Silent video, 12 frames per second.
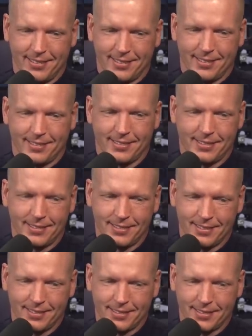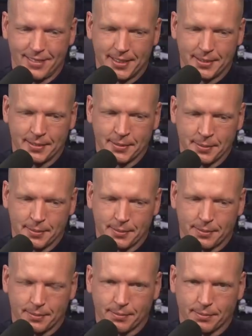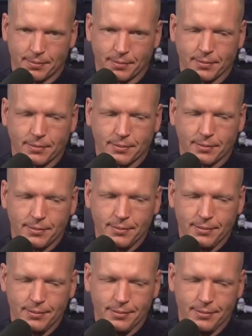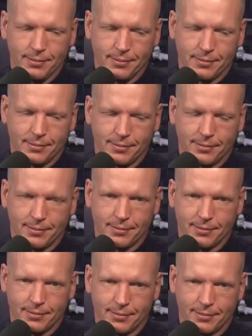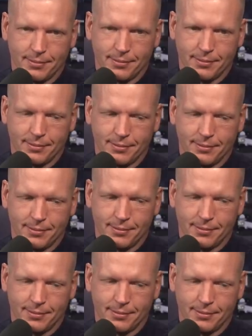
This person isn't speaking.